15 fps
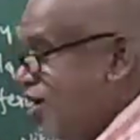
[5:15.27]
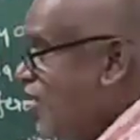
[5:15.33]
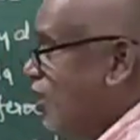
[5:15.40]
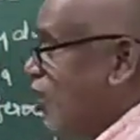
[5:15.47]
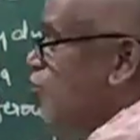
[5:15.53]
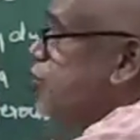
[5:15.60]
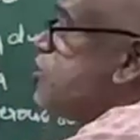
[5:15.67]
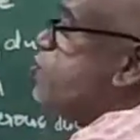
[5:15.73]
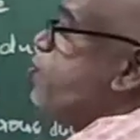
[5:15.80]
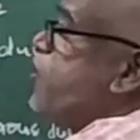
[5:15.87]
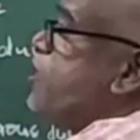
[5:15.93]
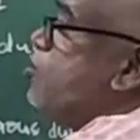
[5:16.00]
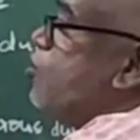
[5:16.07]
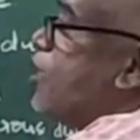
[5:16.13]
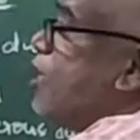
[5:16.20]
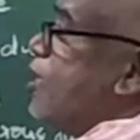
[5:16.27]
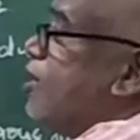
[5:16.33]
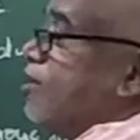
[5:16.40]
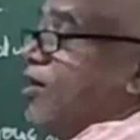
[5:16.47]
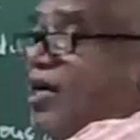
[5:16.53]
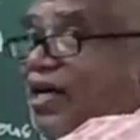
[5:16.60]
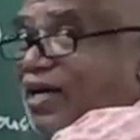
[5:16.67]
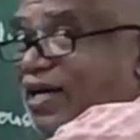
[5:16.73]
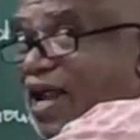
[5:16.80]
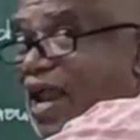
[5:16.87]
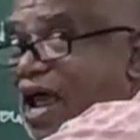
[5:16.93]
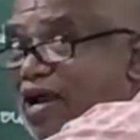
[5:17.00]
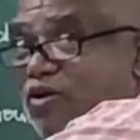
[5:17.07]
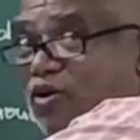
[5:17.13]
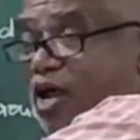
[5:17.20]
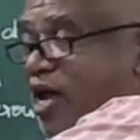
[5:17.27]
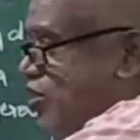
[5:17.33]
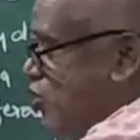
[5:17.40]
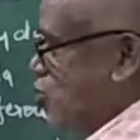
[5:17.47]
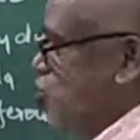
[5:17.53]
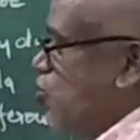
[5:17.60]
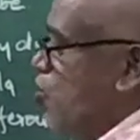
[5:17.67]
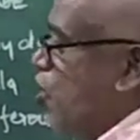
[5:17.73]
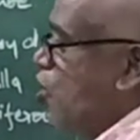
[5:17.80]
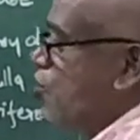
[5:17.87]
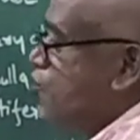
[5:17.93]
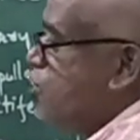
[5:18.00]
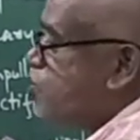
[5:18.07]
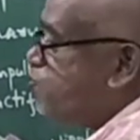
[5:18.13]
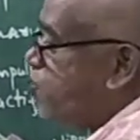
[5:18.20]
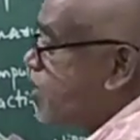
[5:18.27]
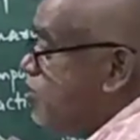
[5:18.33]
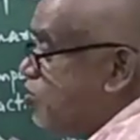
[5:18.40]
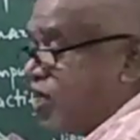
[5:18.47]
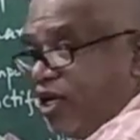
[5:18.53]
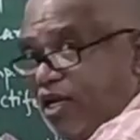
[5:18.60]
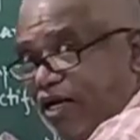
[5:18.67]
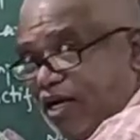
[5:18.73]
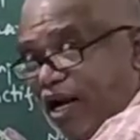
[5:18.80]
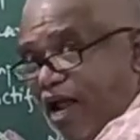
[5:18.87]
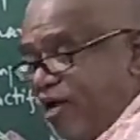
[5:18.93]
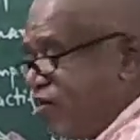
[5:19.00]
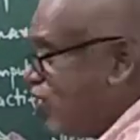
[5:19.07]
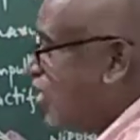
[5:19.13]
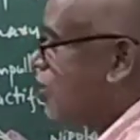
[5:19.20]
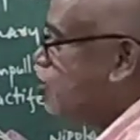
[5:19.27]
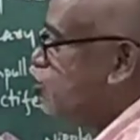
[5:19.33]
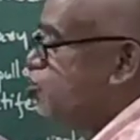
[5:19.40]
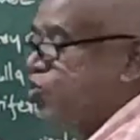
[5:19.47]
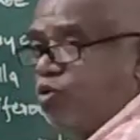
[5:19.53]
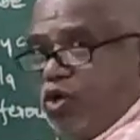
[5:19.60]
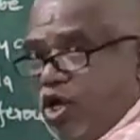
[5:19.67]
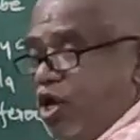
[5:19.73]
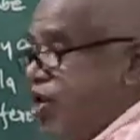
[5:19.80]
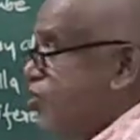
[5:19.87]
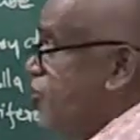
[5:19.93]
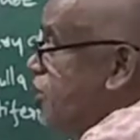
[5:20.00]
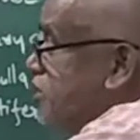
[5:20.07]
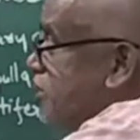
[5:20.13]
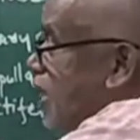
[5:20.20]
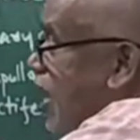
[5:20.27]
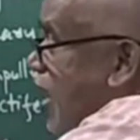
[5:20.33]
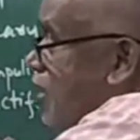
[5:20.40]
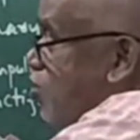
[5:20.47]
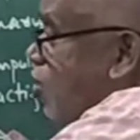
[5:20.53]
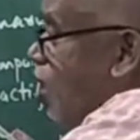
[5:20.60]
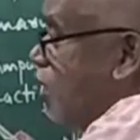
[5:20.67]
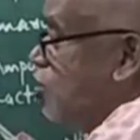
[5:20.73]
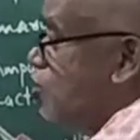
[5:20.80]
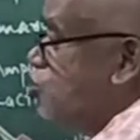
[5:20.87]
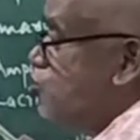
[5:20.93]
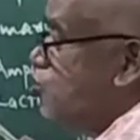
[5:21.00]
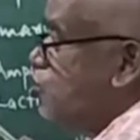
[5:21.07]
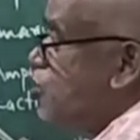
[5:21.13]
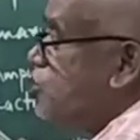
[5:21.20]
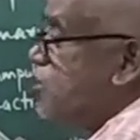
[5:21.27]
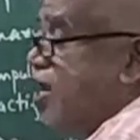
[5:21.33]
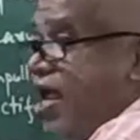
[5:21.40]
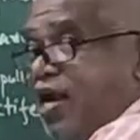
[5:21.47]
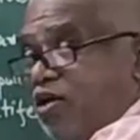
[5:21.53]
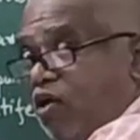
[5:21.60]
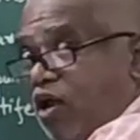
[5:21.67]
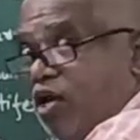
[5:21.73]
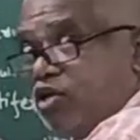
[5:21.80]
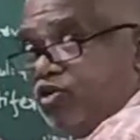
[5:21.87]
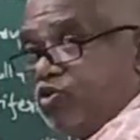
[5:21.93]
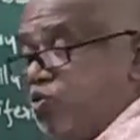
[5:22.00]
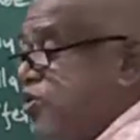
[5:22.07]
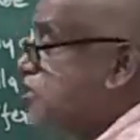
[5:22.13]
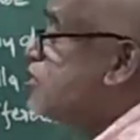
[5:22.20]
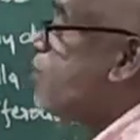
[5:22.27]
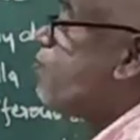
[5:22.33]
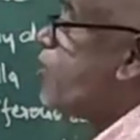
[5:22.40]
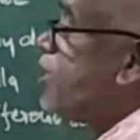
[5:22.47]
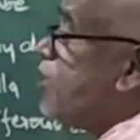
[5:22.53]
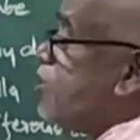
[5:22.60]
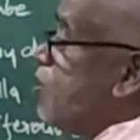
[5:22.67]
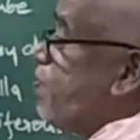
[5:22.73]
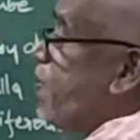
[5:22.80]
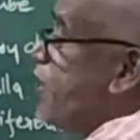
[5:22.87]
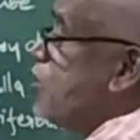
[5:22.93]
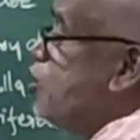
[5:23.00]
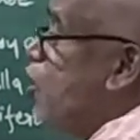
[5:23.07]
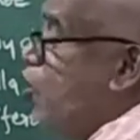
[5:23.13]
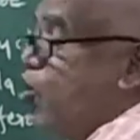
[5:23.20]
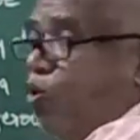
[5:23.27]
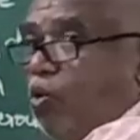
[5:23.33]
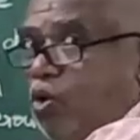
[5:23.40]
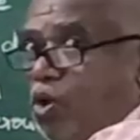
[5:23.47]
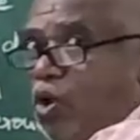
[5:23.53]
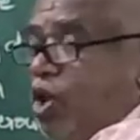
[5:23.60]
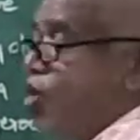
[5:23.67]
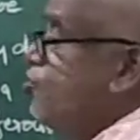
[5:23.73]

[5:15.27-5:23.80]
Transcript: Now, this pink color, glandular tissue. This pink color, glandular tissue. This glandular tissue is separated by yellow.